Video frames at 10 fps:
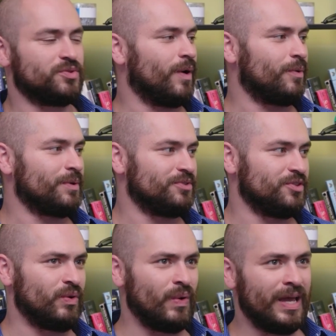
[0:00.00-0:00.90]
what we would
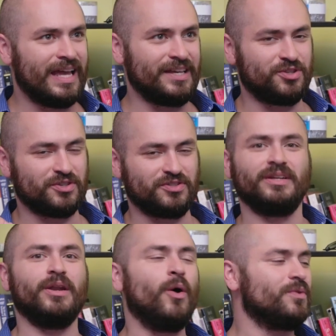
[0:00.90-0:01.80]
do is just
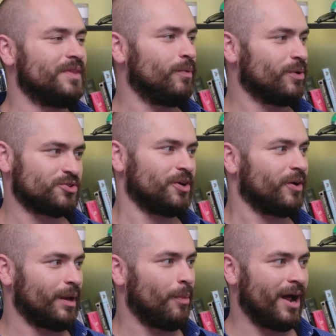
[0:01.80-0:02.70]
denote that we were
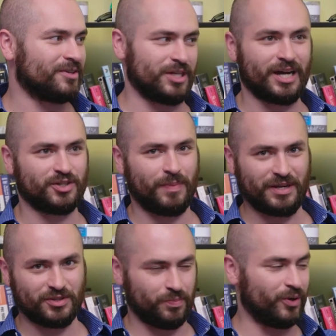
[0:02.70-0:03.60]
starting a montage by
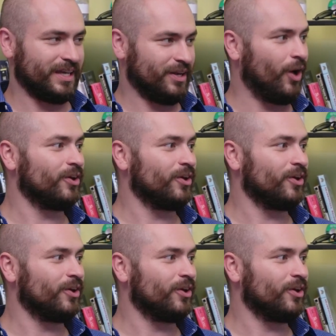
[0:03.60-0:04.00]
just putting in all